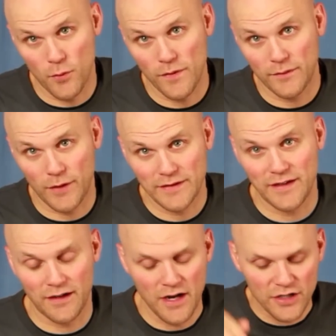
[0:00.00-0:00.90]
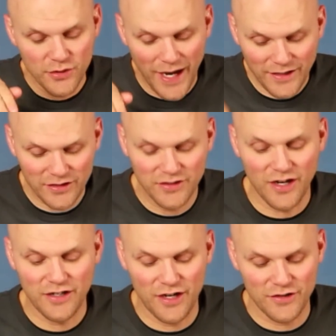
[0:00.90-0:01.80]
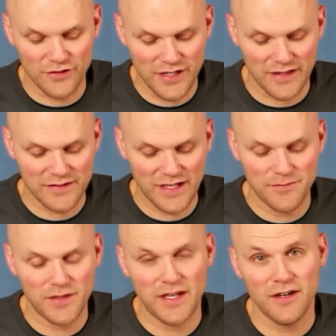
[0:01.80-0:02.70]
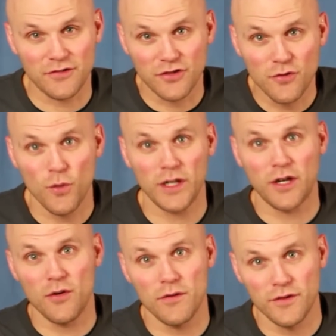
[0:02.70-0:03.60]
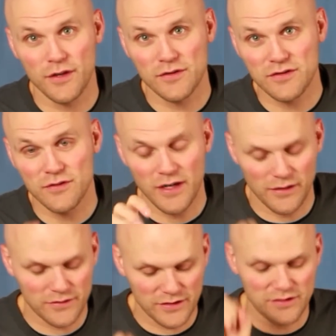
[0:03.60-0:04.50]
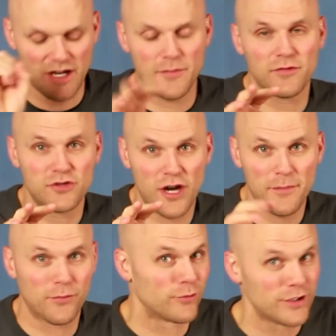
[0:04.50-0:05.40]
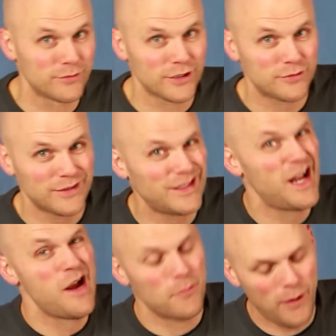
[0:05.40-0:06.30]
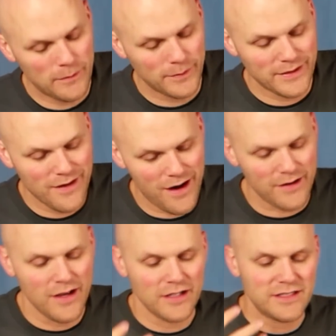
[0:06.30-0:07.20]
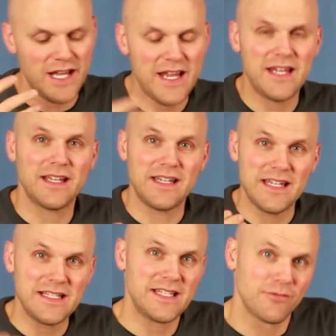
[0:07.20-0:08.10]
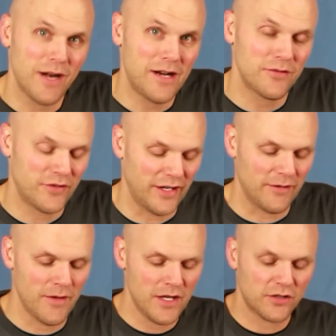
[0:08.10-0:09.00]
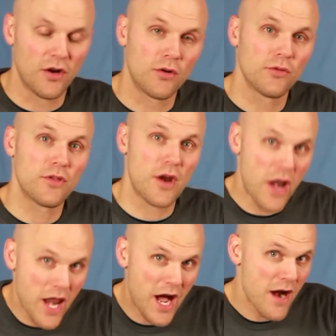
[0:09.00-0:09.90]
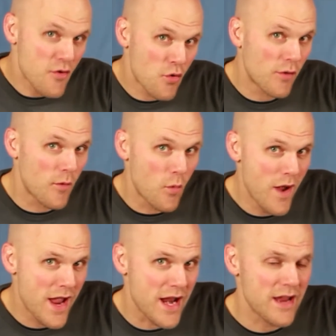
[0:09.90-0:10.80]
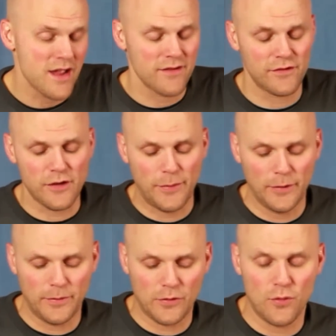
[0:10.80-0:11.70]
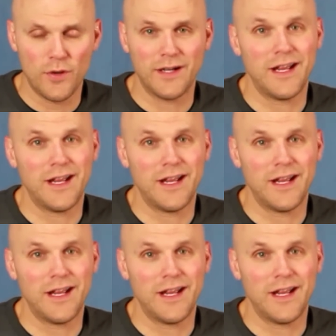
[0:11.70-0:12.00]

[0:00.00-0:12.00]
one right there, you had to duck underneath. Same thing here. Do you want to go over those 2 arrows and double jump really, really quickly? Probably not. Take an easy route there. Go the not normal normal way for the purple coin,